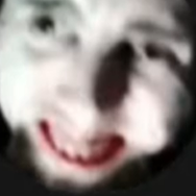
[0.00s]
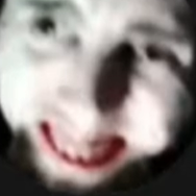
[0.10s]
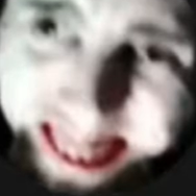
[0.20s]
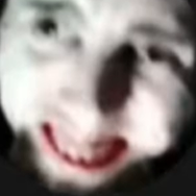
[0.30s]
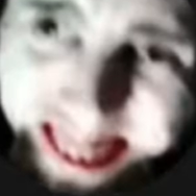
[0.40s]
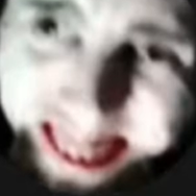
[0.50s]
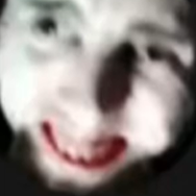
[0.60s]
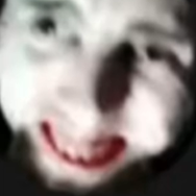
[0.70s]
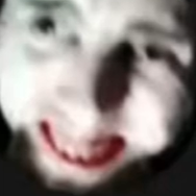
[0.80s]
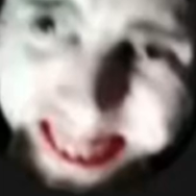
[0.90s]

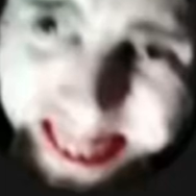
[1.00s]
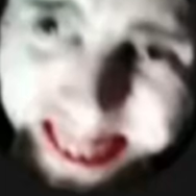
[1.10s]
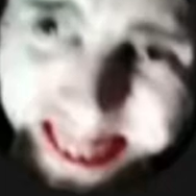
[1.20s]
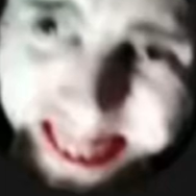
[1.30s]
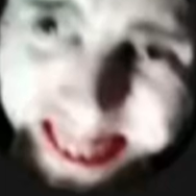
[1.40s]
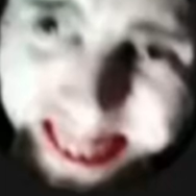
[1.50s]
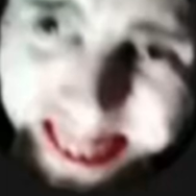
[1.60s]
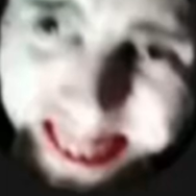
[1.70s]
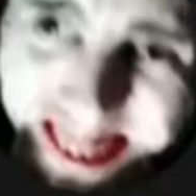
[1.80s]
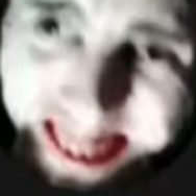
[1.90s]

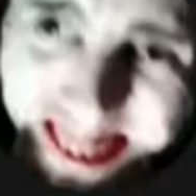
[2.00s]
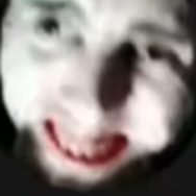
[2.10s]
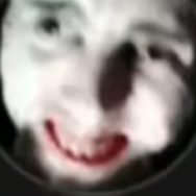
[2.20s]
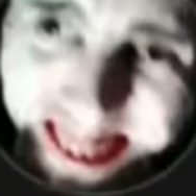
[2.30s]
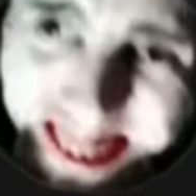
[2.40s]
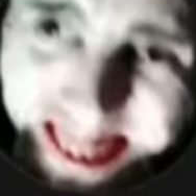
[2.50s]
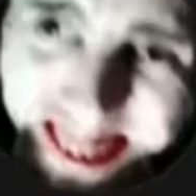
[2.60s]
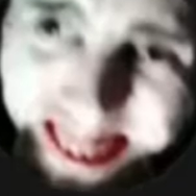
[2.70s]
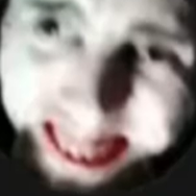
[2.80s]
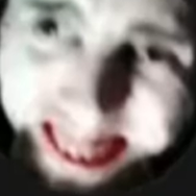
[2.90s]

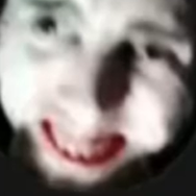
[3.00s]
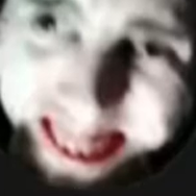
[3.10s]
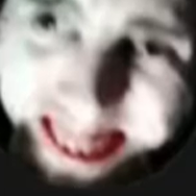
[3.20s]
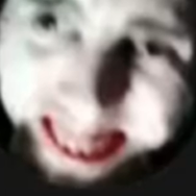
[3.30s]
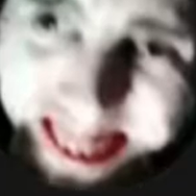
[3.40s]
[no speech]